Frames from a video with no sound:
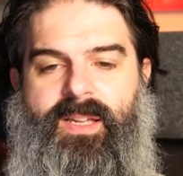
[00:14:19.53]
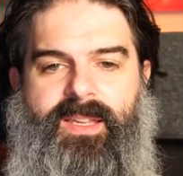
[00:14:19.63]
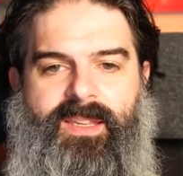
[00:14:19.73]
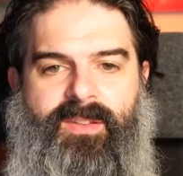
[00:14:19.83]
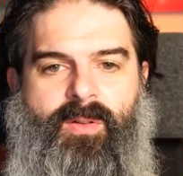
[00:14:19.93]

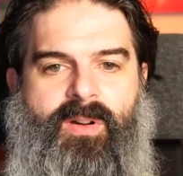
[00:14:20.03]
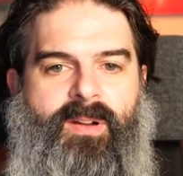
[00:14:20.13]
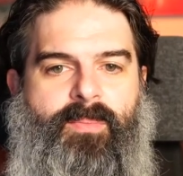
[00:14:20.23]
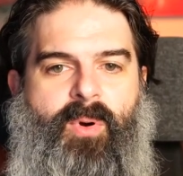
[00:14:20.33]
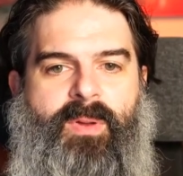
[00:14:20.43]
you're going to
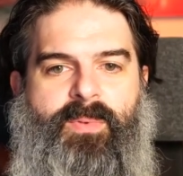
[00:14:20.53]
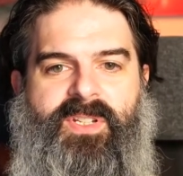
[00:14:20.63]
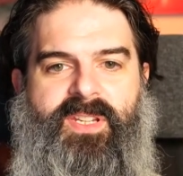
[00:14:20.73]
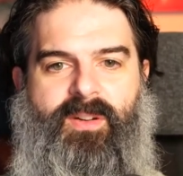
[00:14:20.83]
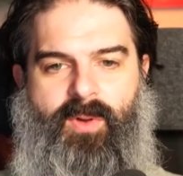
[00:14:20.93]
probably put
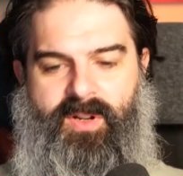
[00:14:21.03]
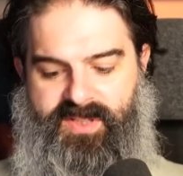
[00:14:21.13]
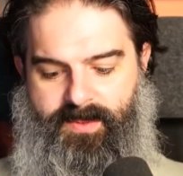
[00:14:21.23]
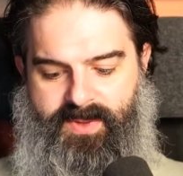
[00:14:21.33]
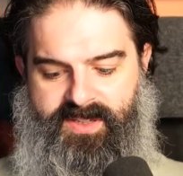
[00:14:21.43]
in a 1 or something.